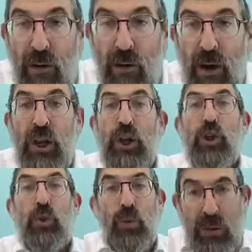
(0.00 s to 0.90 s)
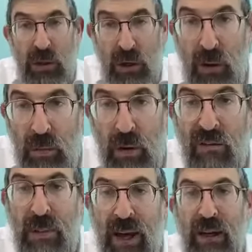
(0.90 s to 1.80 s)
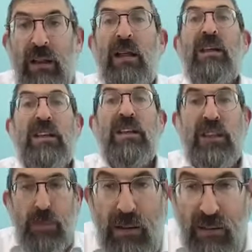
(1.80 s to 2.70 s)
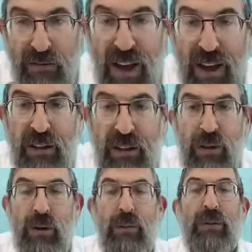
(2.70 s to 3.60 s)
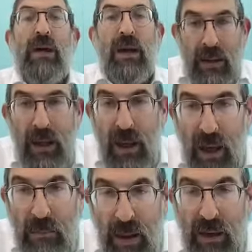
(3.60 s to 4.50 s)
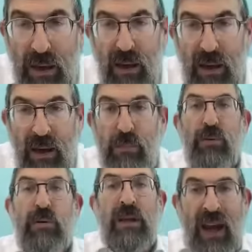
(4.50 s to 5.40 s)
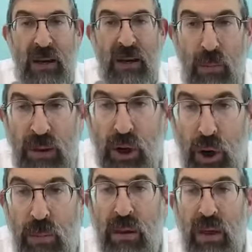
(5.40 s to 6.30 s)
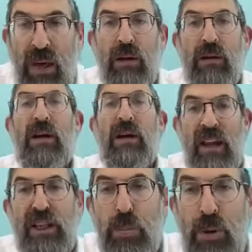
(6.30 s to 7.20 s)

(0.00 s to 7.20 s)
by a fine tooth comb of metal, despite the fact that you're going ahead and making a chabur in the animal when you're combing the hair,